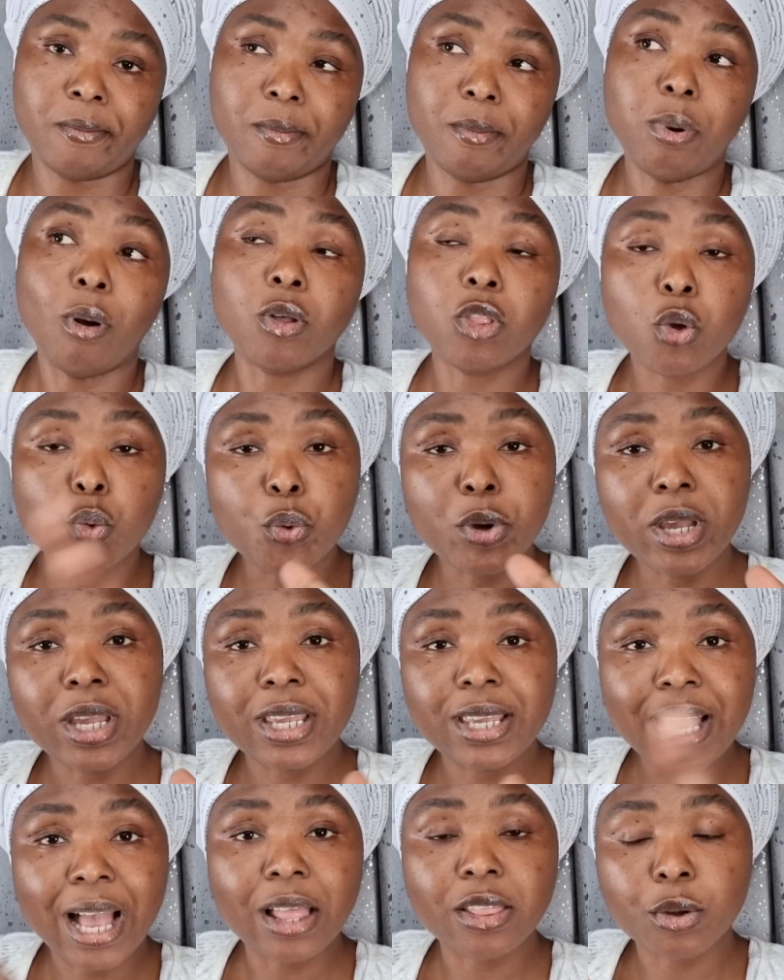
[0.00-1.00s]
About the
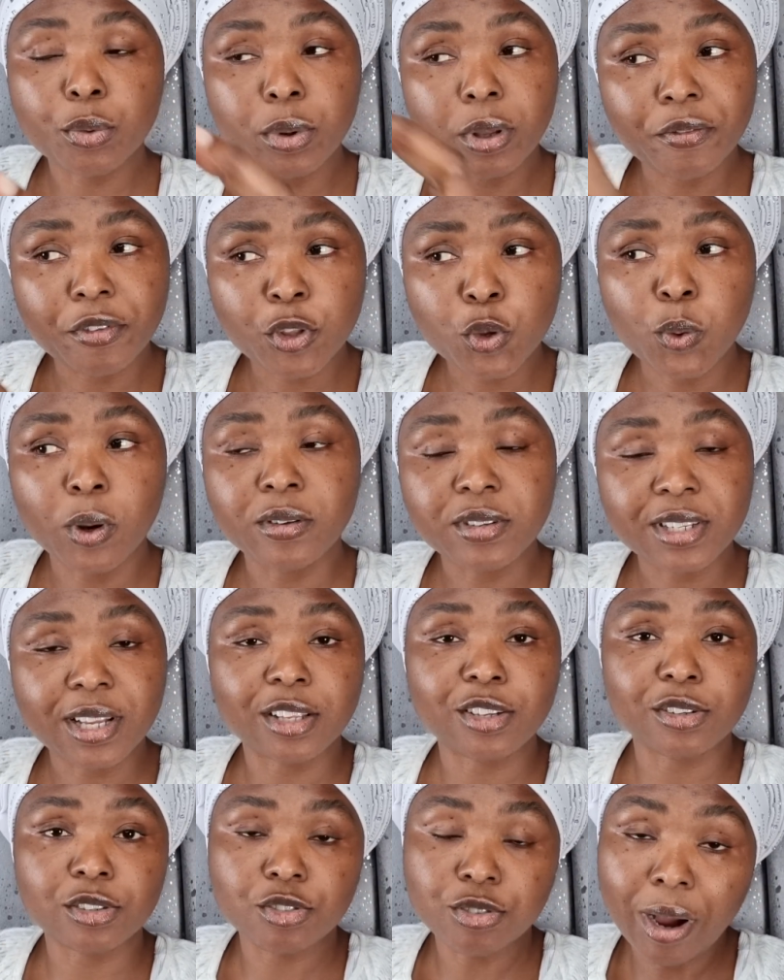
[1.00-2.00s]
regathering of the 12
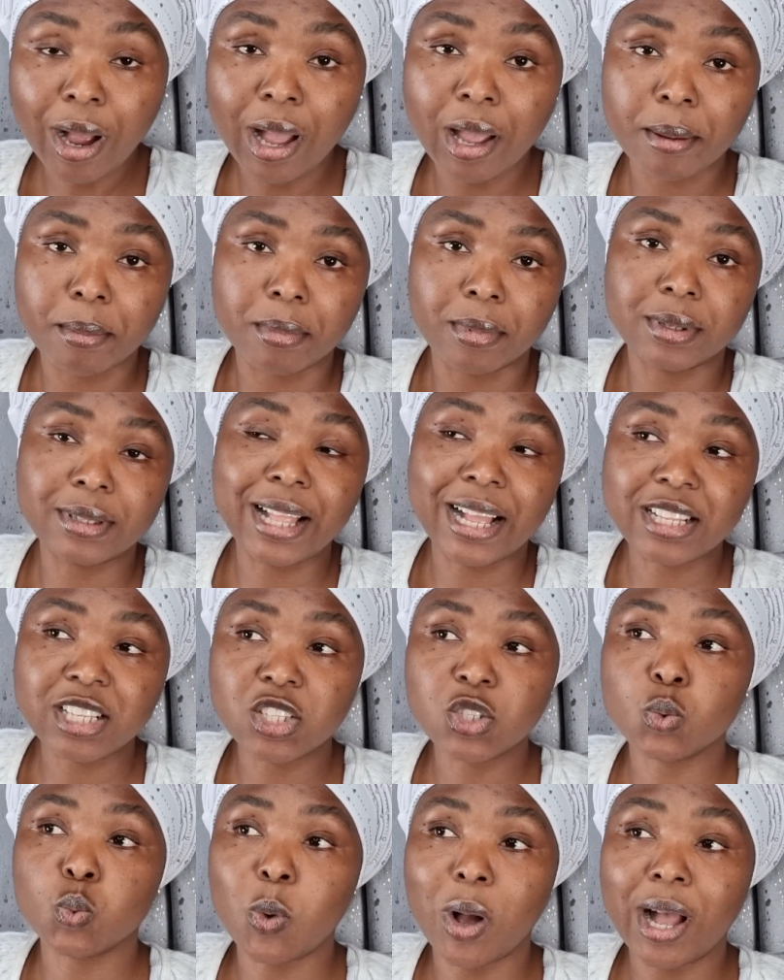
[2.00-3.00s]
scattered tribe. That
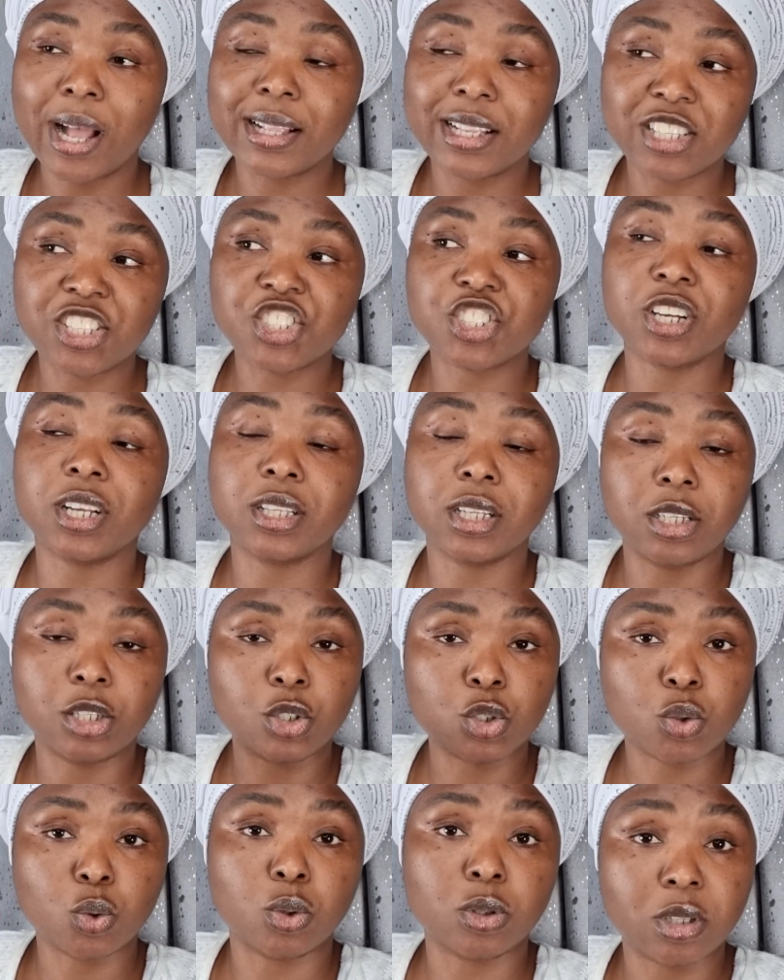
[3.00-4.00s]
is why this channel
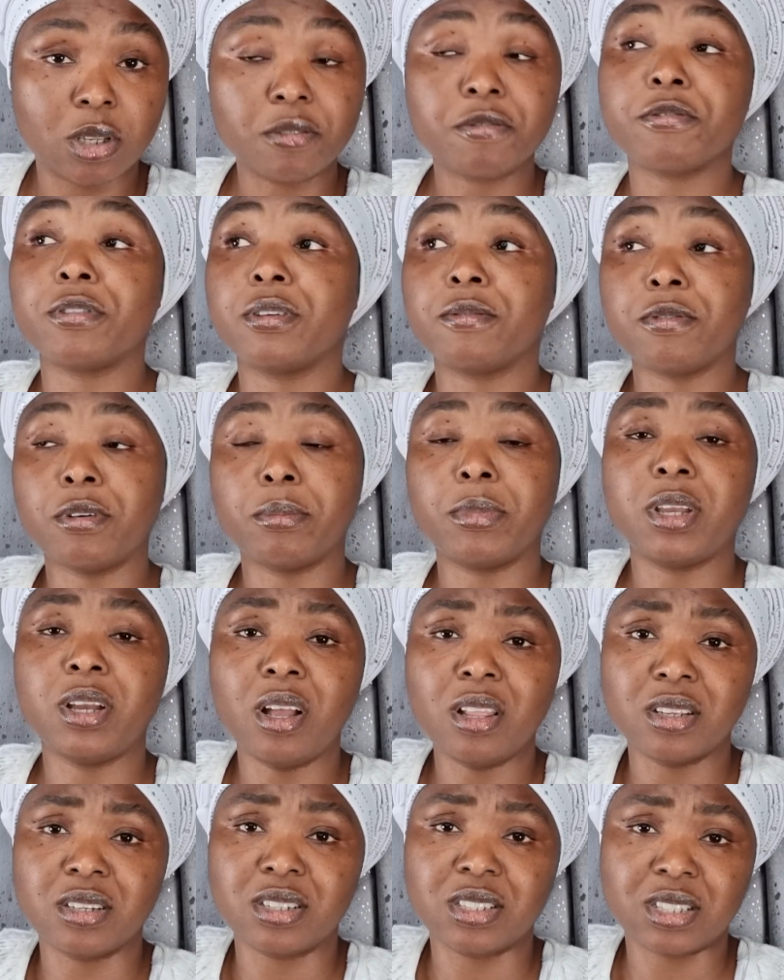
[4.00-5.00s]
is so different from the
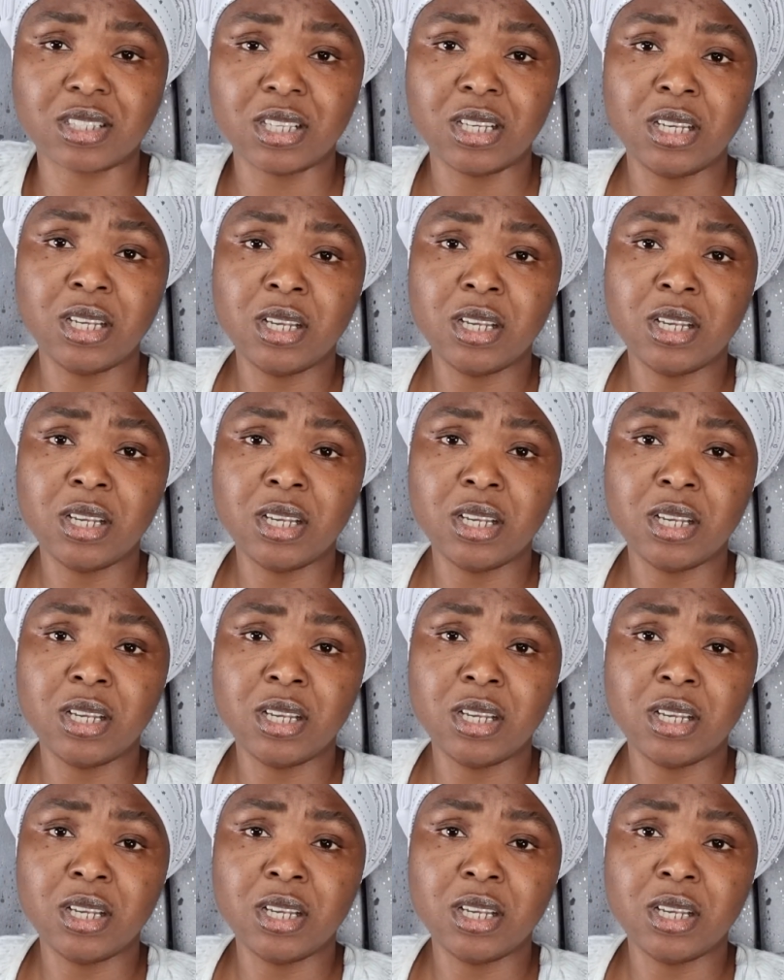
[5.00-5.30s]
others.